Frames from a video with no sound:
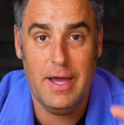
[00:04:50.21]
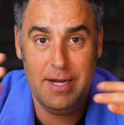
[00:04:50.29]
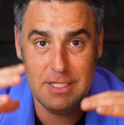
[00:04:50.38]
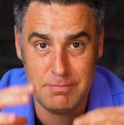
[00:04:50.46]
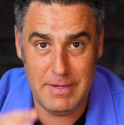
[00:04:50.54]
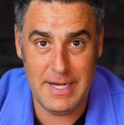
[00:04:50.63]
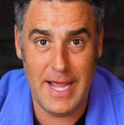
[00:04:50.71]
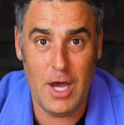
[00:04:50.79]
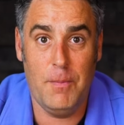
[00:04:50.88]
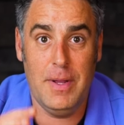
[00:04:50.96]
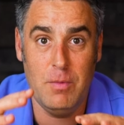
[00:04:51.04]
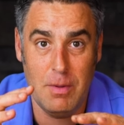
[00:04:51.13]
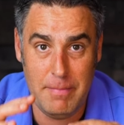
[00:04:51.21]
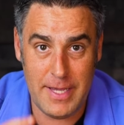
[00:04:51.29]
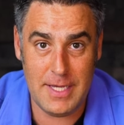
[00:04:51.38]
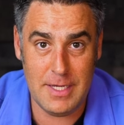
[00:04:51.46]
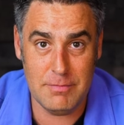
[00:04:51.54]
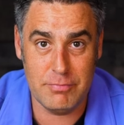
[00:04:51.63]
and it's been helping, we're
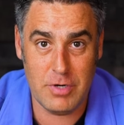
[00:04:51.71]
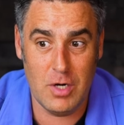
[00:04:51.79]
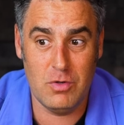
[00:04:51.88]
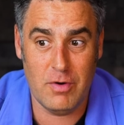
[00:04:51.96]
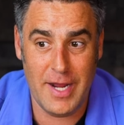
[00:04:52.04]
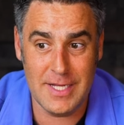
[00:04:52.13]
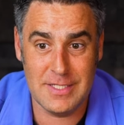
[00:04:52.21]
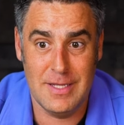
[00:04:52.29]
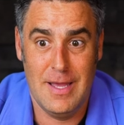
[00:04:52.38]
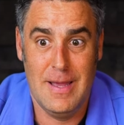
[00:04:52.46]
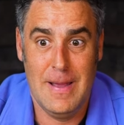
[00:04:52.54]
making progress,